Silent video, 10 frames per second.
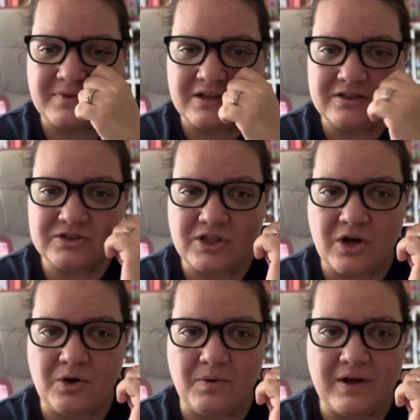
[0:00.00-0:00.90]

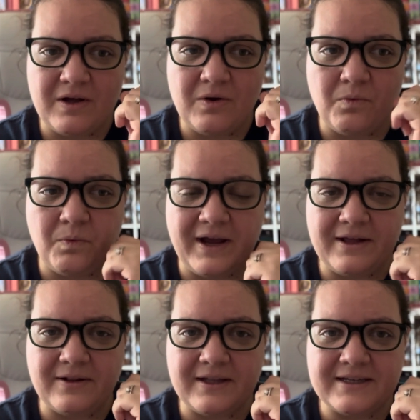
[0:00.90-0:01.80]
So,
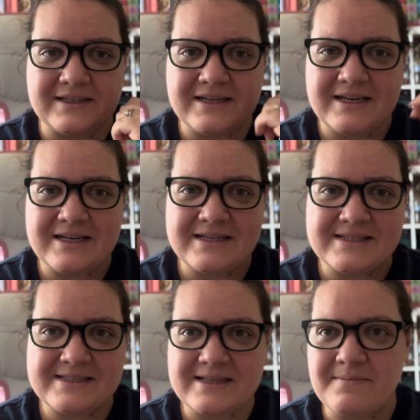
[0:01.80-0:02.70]
well,
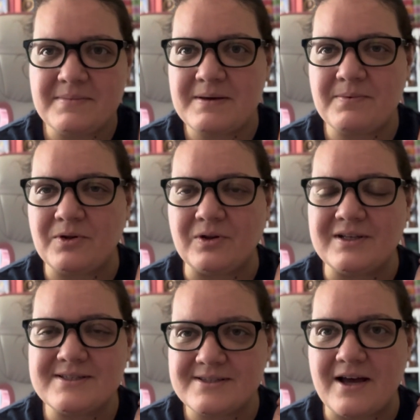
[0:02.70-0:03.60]
some people
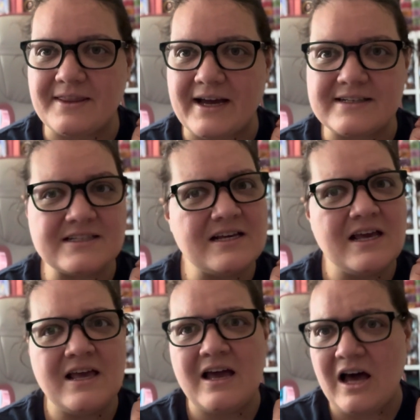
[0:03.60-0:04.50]
saw that.
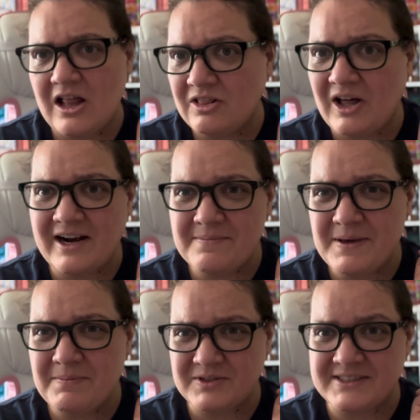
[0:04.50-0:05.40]
A lot of
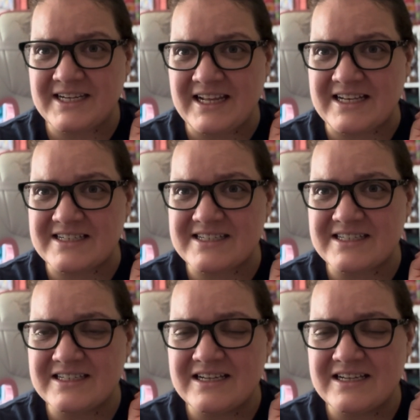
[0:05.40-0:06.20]
people didn't.